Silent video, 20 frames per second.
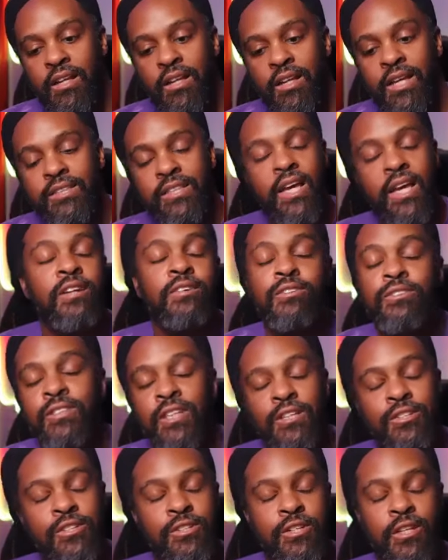
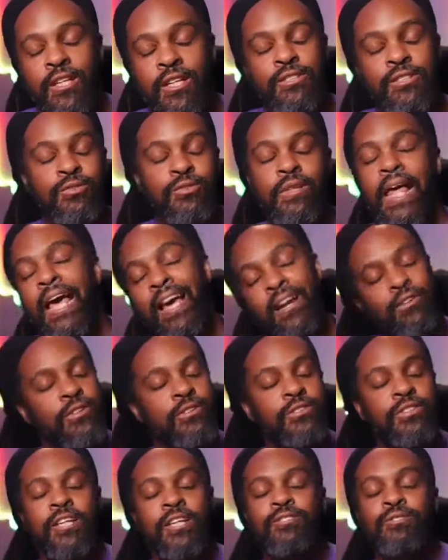heterosexual
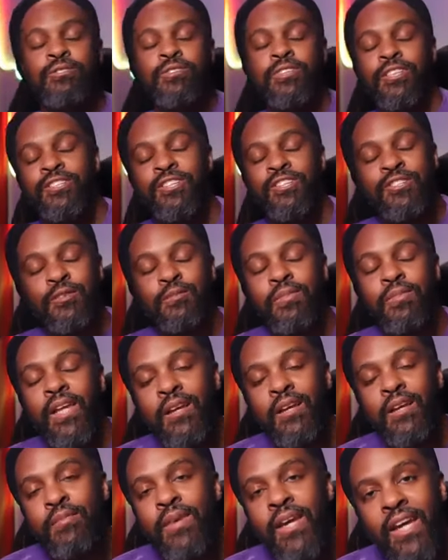cisgender
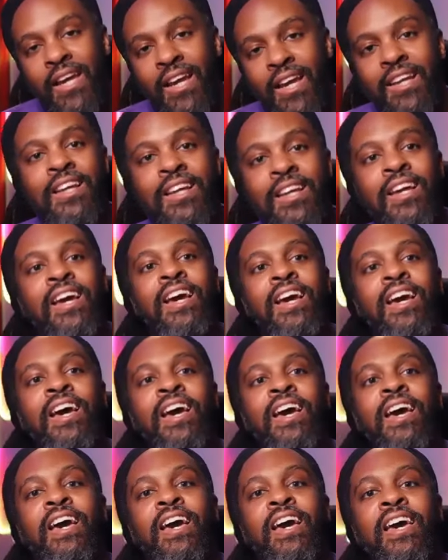black man,
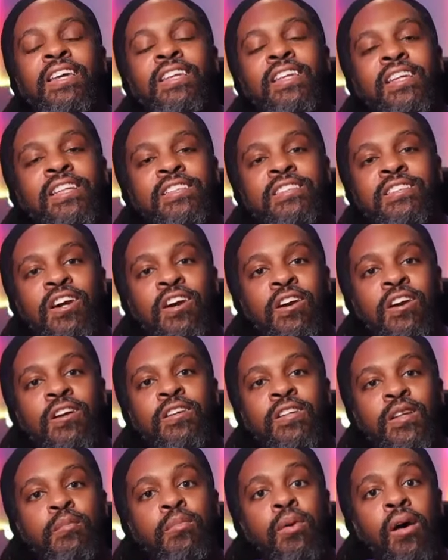he then
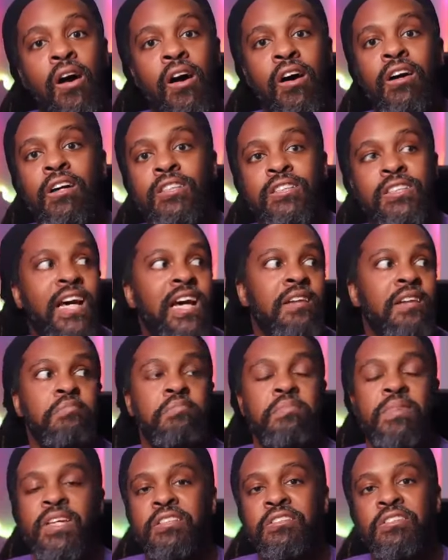turned and paused like
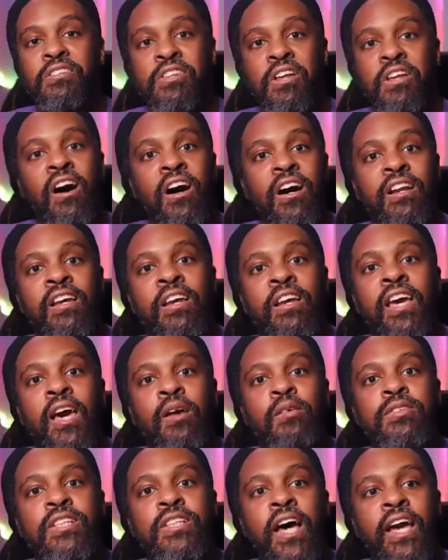mid thought and
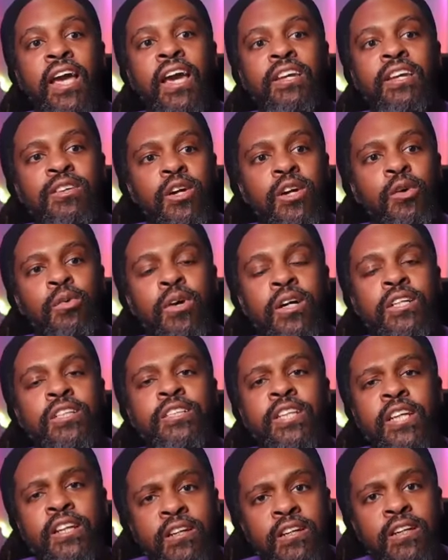was like, and you know what?
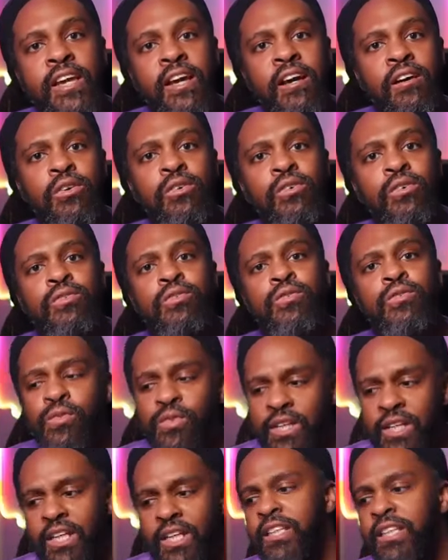Darren Calhoun
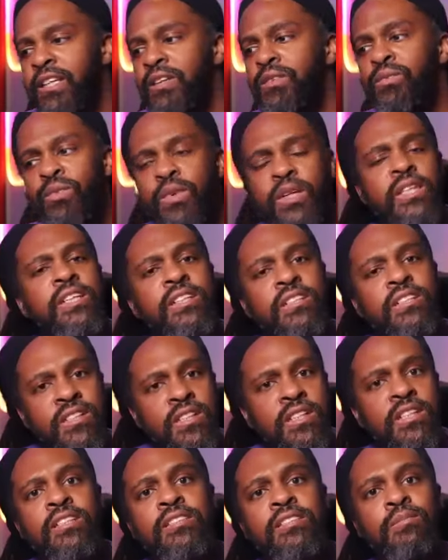really, really
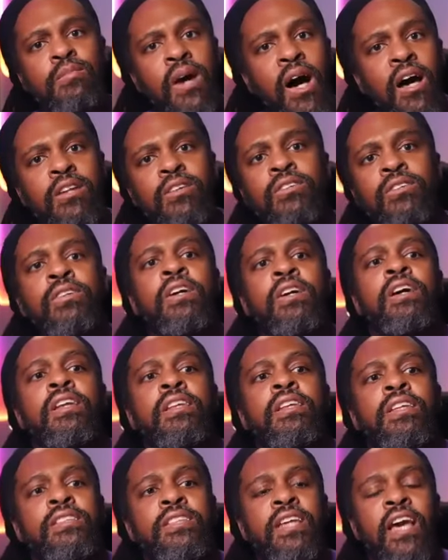does model
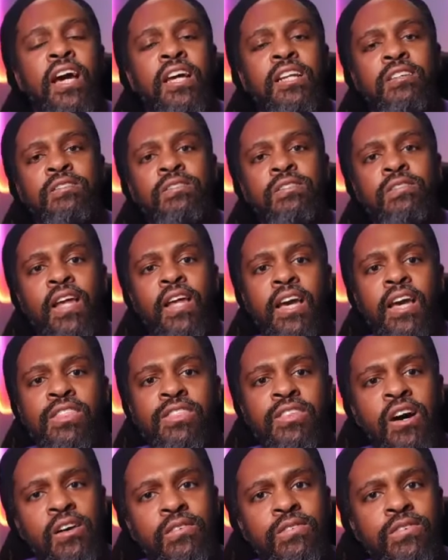this kind of like
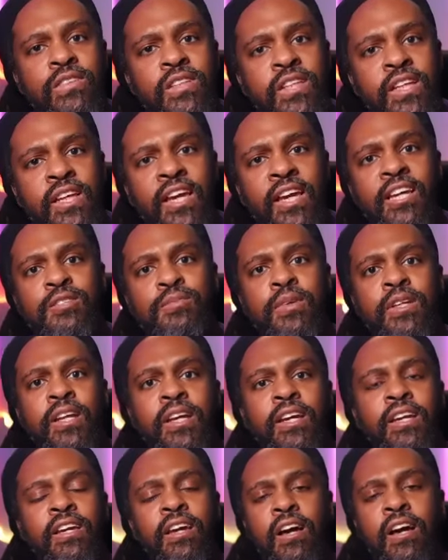thoughtful engagement,
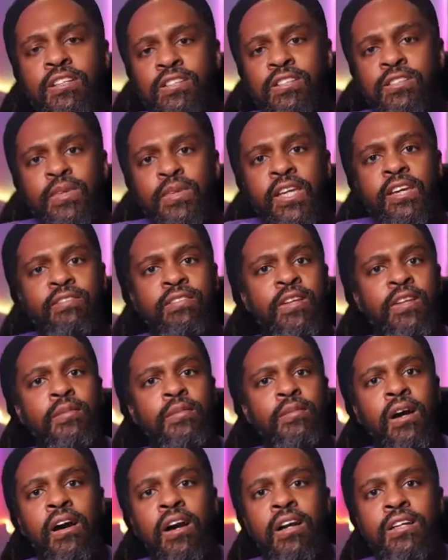and y'all just be giving him a
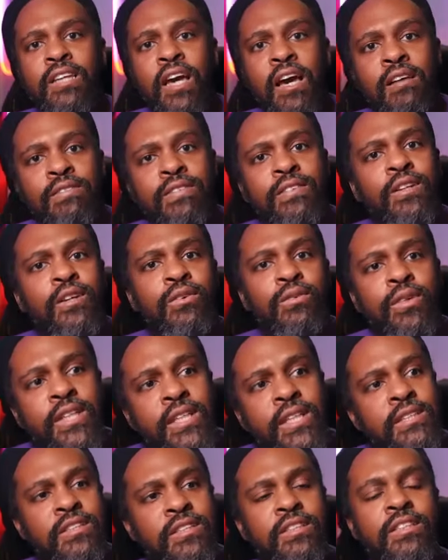hard time for no
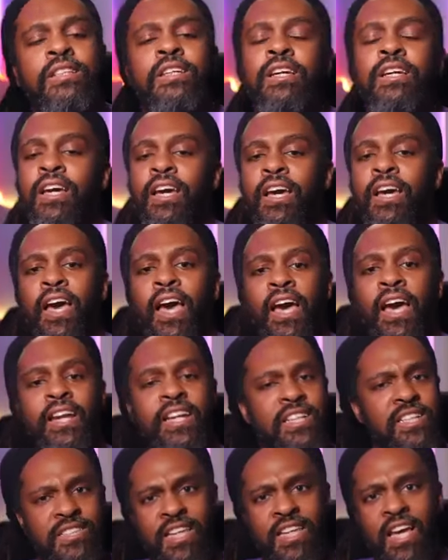reason. And he
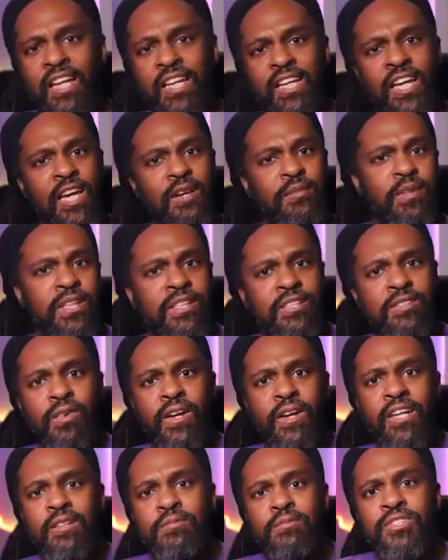just kind of gave me this
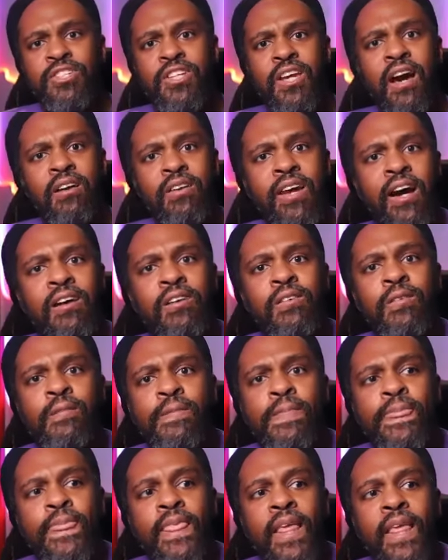random shout out.
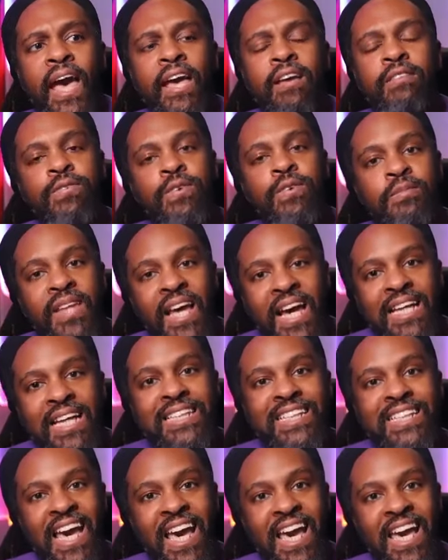And from that
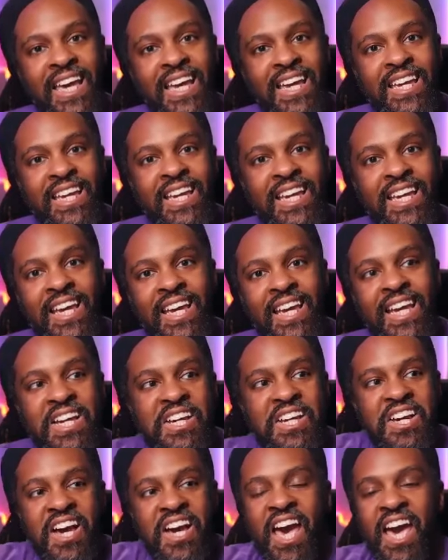day,
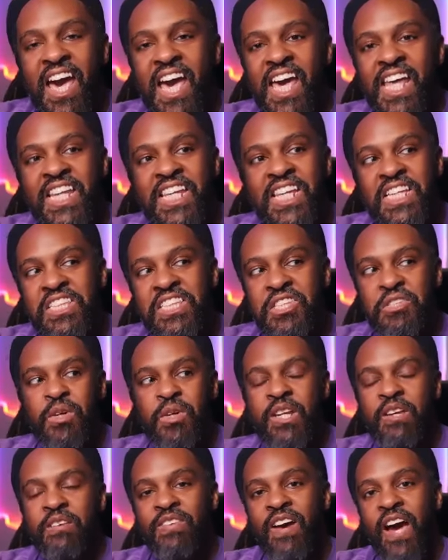at least
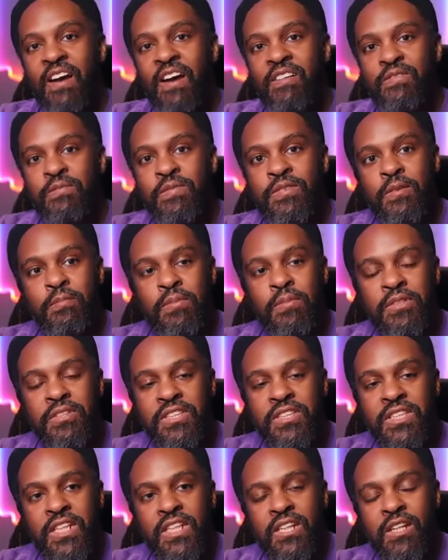
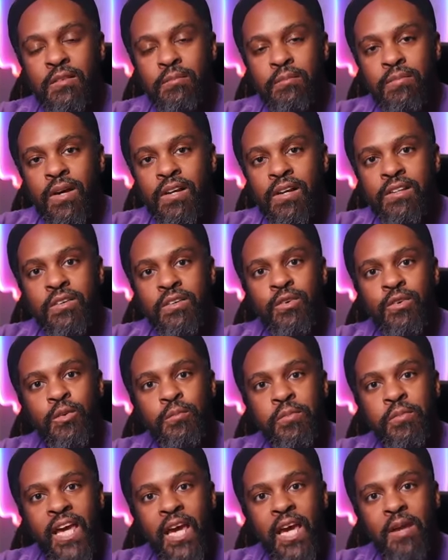25% of the group
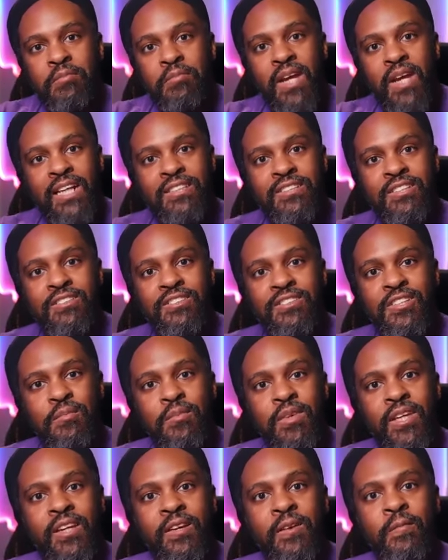became nicer to
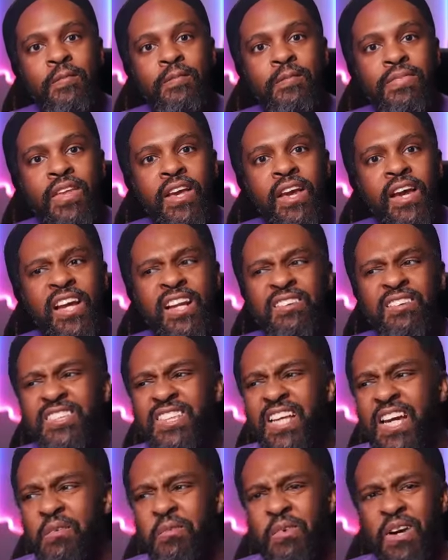me. And I was
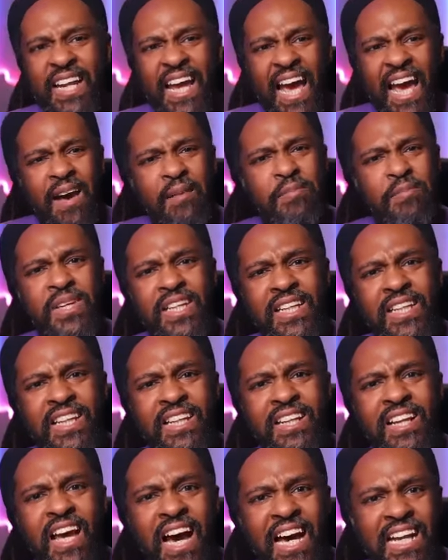like, what happened?
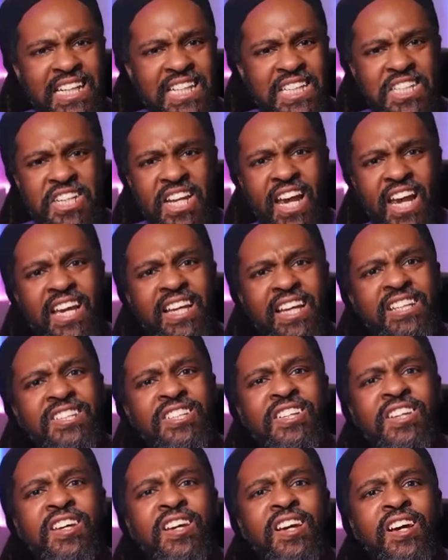I didn't change.
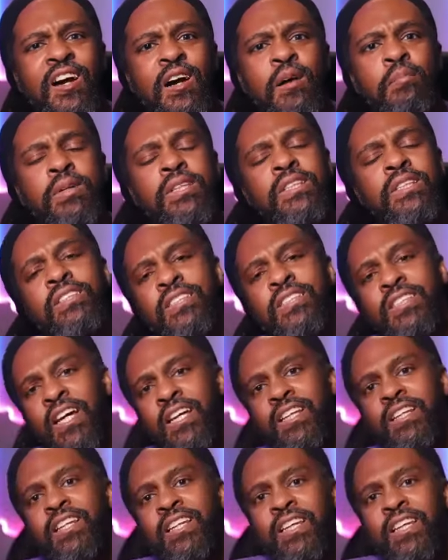But
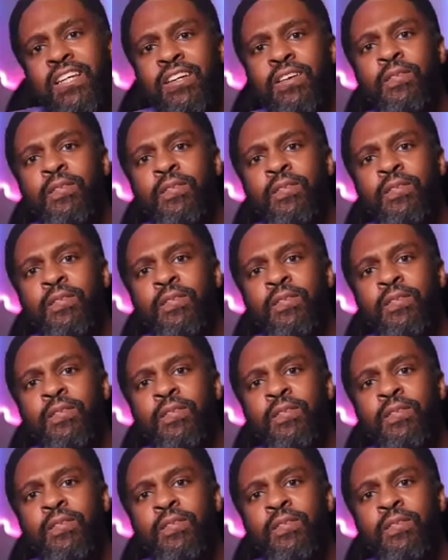suddenly,